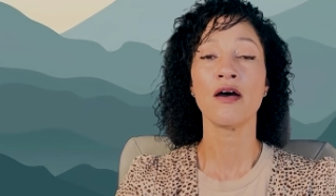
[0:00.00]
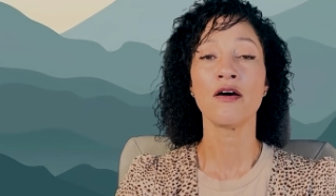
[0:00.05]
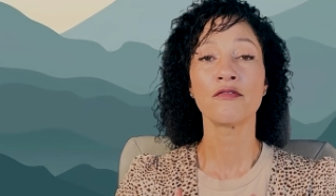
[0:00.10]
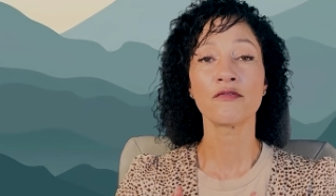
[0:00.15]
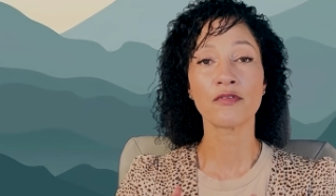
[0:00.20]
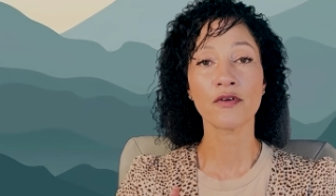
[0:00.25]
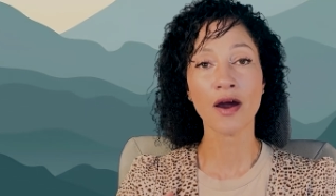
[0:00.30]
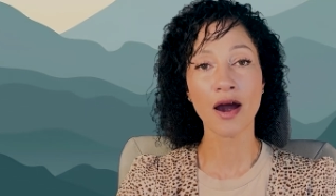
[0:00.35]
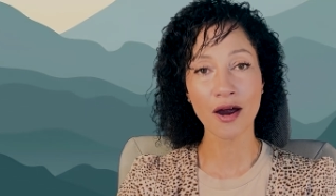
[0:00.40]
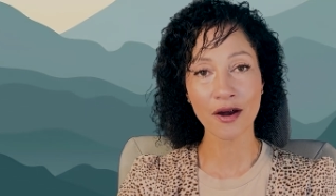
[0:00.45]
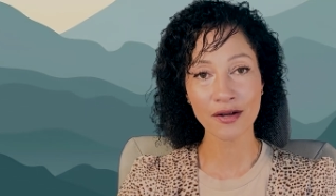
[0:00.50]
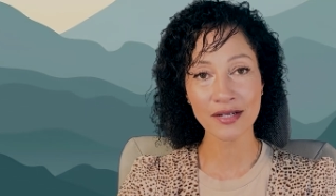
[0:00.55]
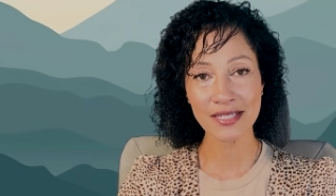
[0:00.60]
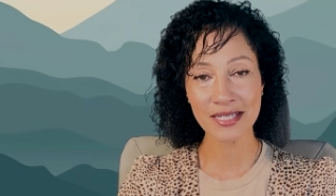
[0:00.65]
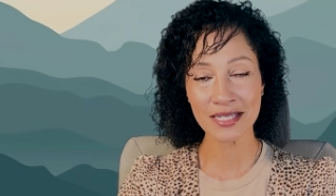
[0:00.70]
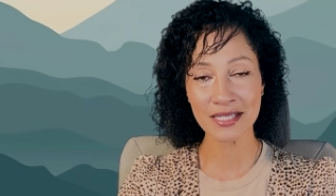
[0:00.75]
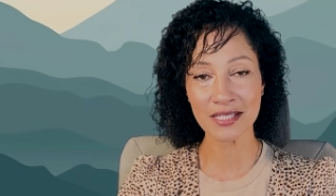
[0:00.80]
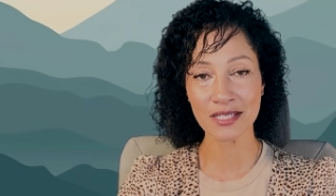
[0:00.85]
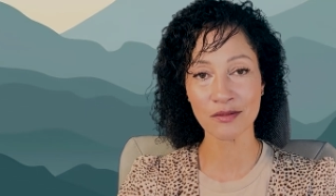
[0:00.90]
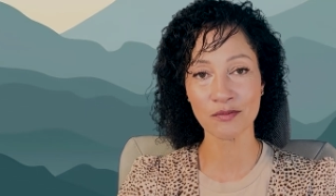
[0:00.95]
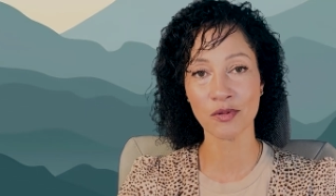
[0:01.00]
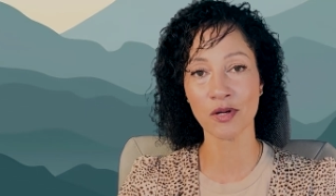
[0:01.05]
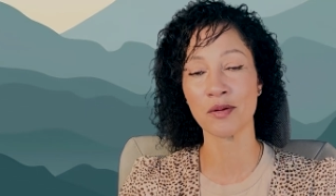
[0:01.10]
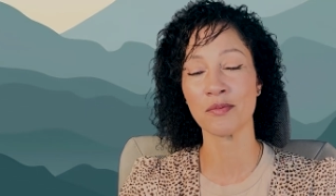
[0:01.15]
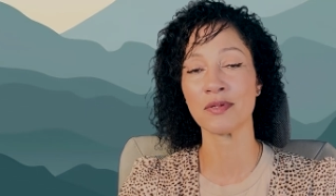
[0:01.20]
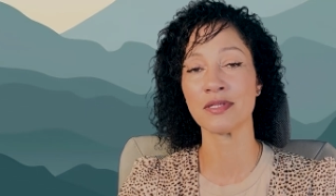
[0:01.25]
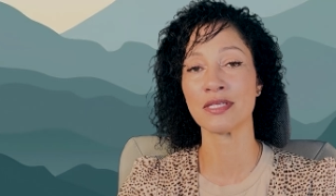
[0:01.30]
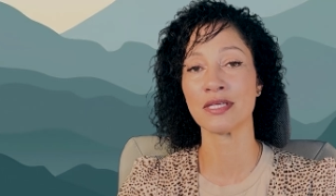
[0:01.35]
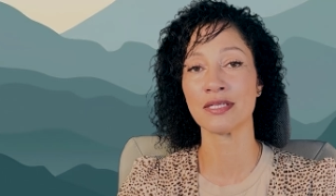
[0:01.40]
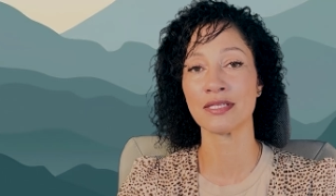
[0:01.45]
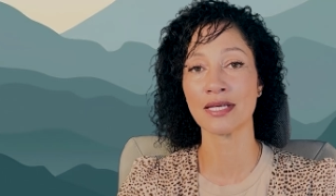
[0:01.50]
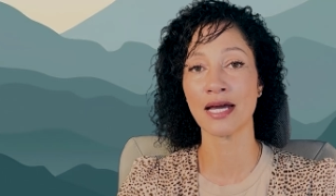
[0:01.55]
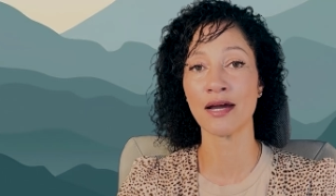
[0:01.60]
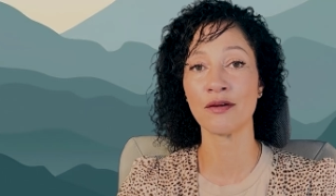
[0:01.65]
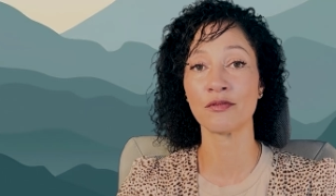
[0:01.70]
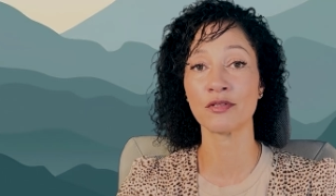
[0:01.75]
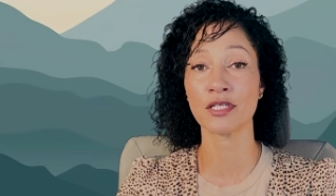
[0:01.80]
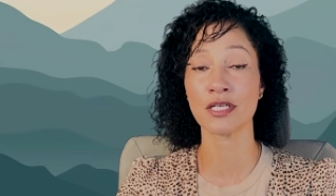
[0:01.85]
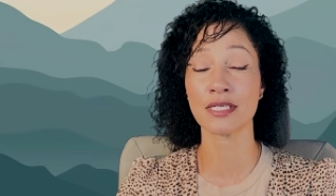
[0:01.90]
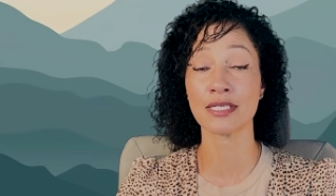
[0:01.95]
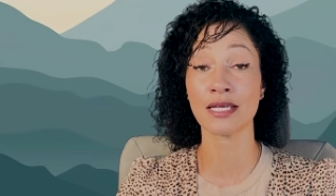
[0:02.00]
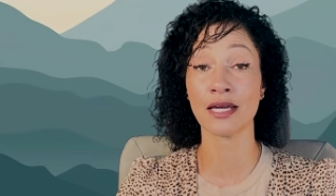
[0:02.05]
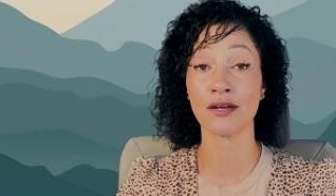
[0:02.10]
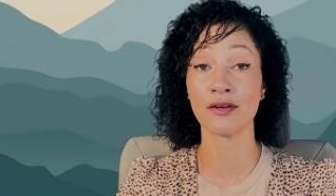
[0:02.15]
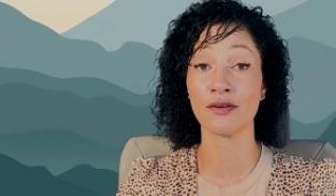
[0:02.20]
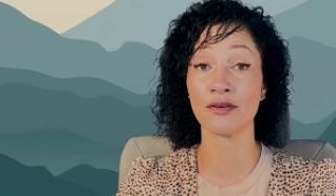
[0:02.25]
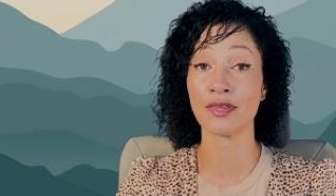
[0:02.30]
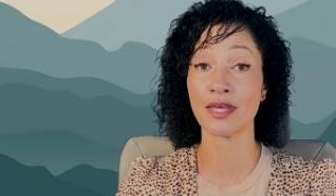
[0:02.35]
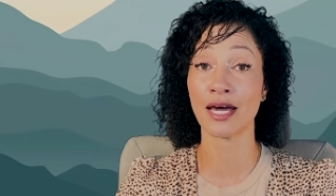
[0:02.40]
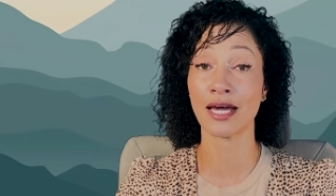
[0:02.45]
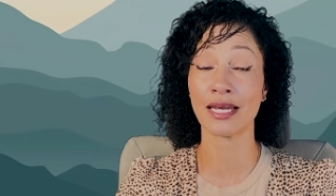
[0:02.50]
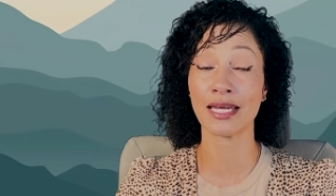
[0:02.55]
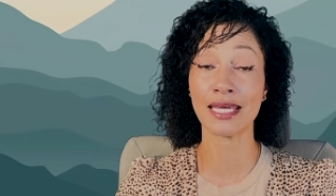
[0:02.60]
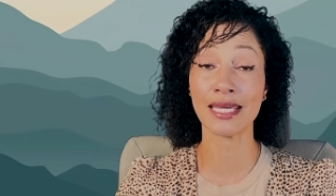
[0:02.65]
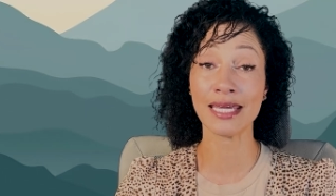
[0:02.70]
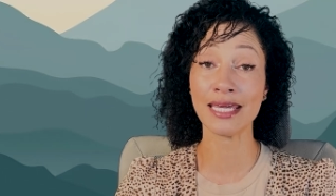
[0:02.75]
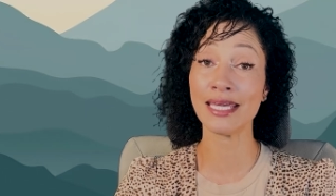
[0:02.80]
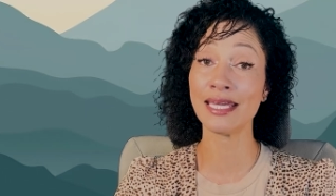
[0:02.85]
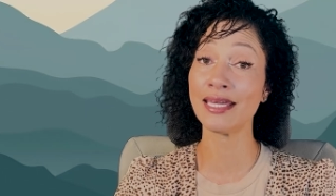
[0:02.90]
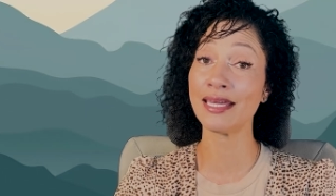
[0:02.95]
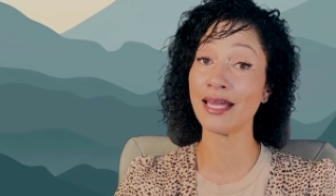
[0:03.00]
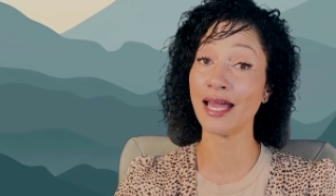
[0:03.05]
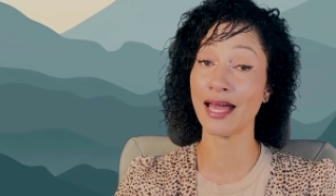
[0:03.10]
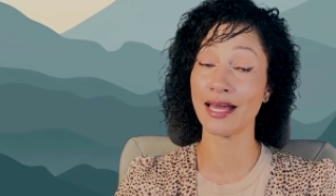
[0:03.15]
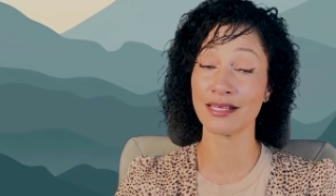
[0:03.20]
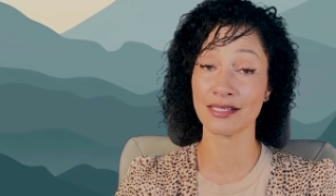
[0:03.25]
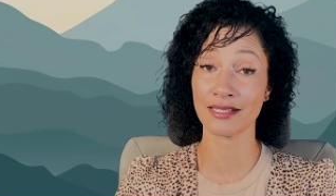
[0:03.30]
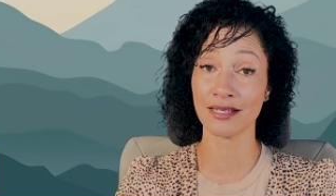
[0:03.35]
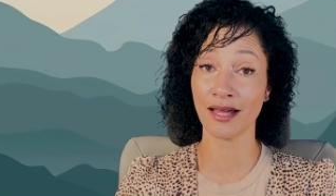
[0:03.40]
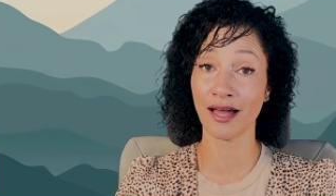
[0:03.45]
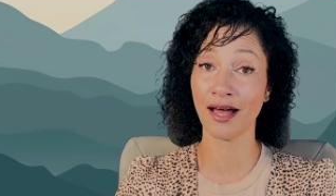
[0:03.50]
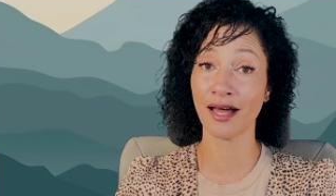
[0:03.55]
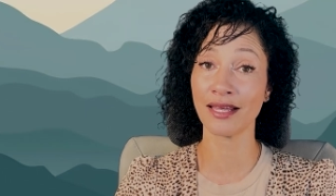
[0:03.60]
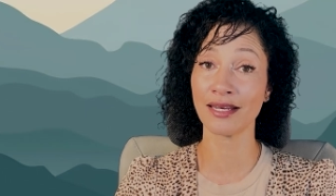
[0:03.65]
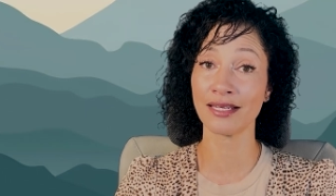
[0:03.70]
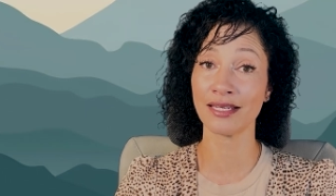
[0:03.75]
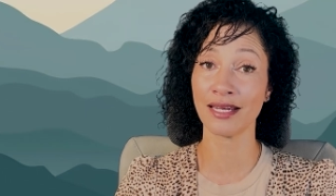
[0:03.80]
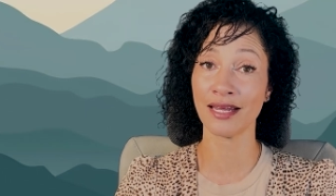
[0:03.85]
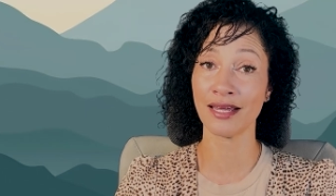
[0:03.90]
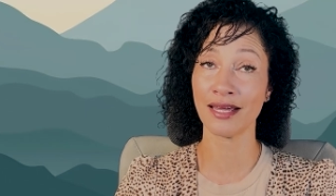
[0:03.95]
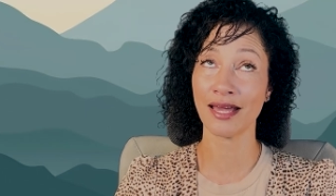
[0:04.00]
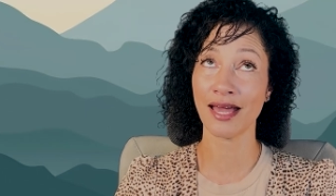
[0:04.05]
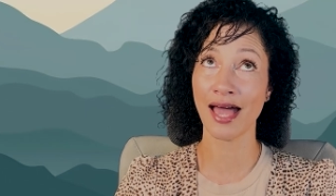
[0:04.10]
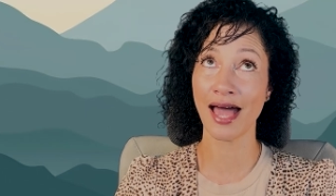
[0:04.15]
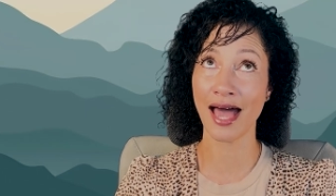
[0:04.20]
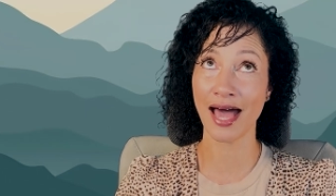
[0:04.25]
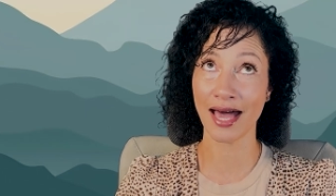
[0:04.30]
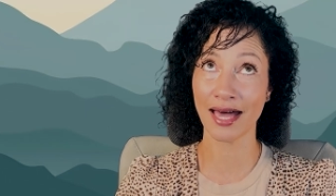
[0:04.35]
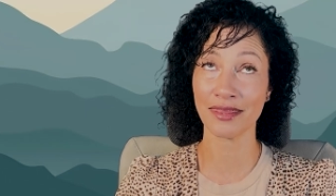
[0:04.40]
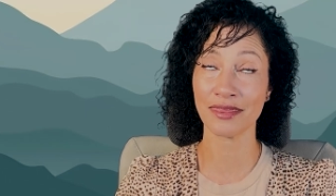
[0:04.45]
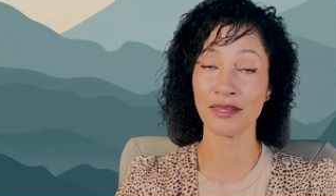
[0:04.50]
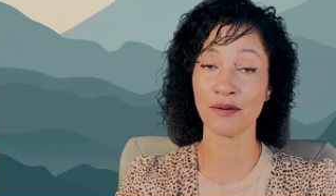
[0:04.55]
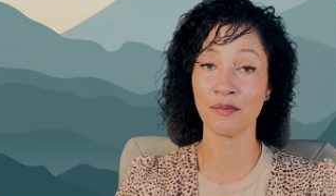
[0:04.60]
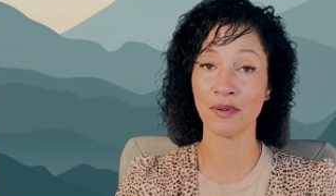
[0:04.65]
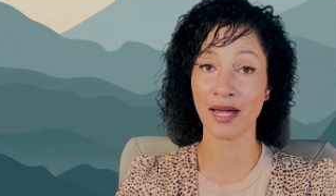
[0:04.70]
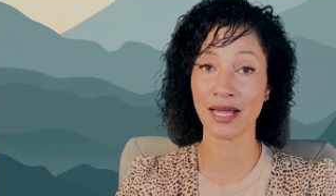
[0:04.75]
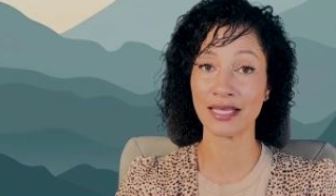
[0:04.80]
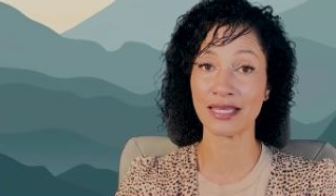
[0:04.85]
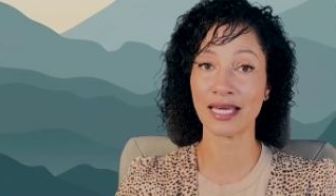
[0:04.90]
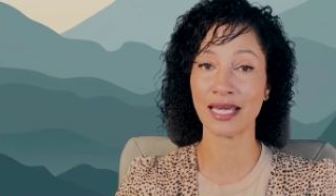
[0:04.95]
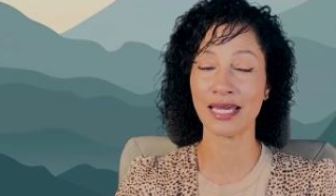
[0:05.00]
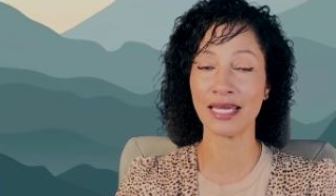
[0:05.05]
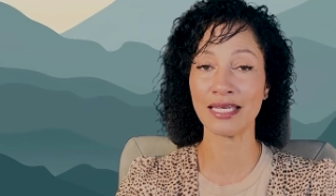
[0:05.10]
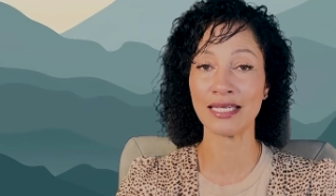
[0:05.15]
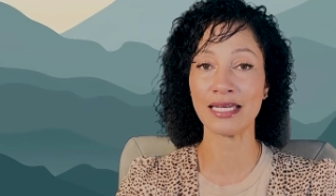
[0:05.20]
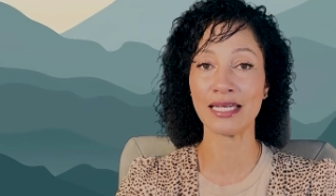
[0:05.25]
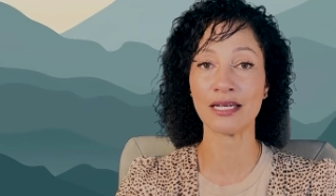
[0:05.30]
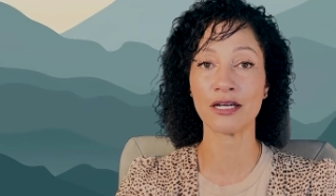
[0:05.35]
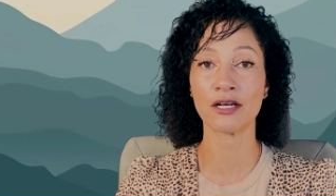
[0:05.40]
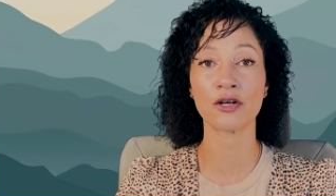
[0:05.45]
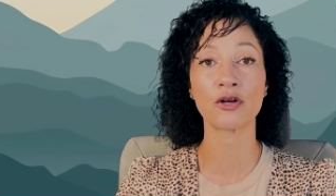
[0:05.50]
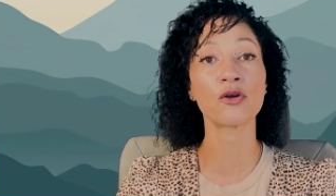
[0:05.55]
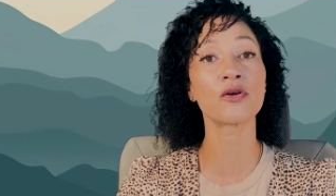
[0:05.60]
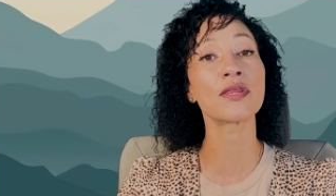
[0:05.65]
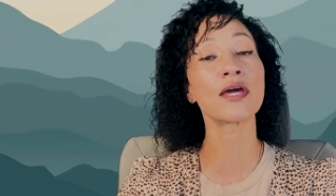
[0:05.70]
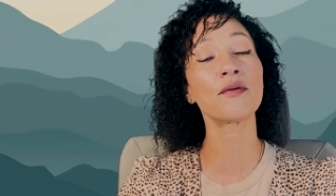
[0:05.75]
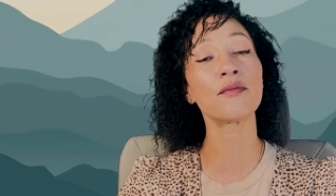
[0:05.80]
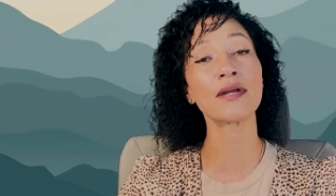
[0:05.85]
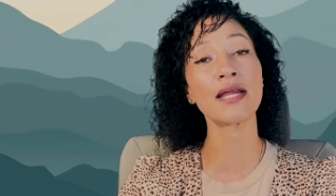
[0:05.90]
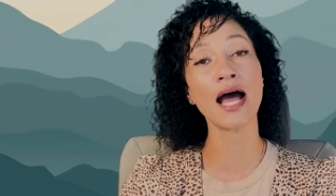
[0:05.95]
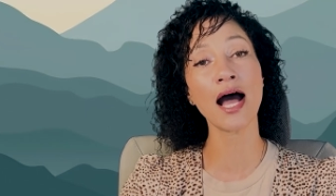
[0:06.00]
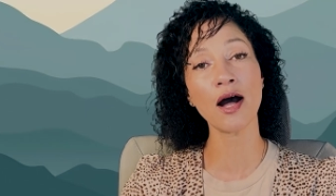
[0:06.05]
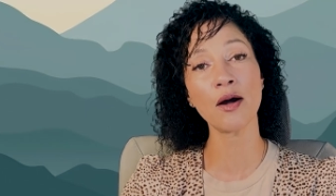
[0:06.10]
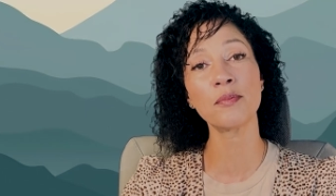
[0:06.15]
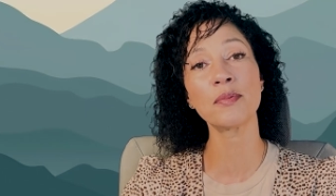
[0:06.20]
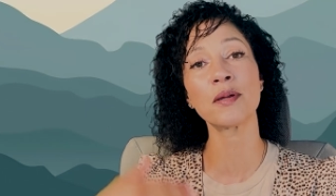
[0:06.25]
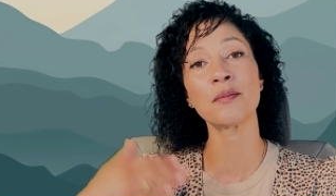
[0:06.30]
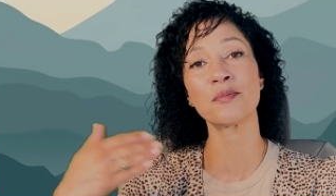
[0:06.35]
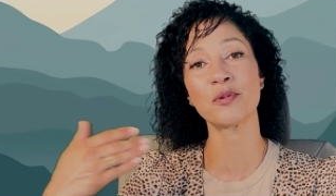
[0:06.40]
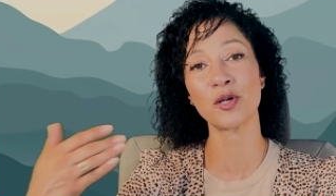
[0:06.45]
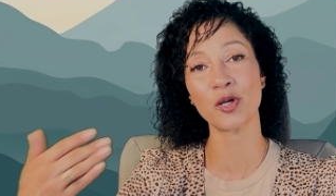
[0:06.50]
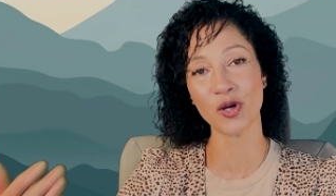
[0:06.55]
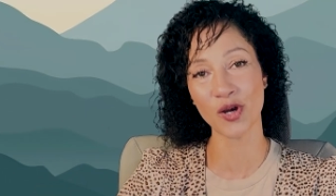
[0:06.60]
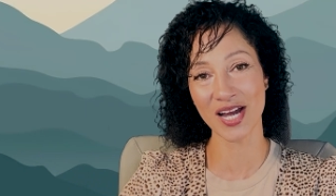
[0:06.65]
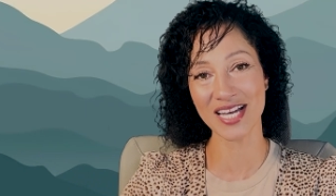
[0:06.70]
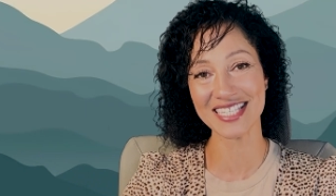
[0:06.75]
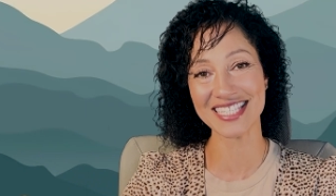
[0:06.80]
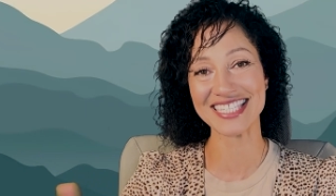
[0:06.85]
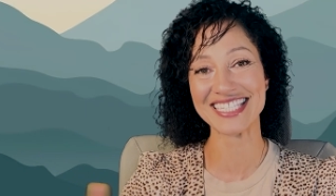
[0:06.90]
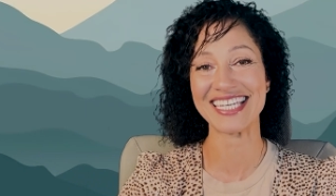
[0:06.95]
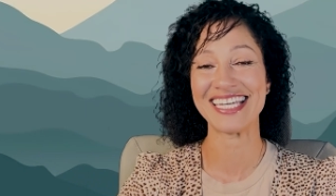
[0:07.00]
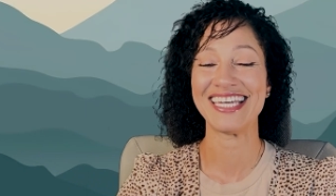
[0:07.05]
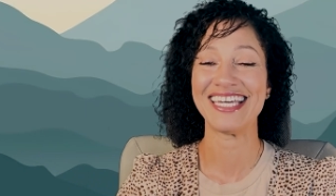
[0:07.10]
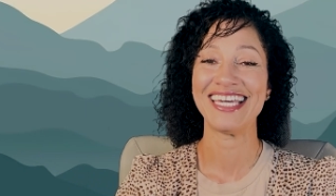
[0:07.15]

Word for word: for our intents and purposes, I will just tell you that he has not had the bike that he needed or that would help him progress.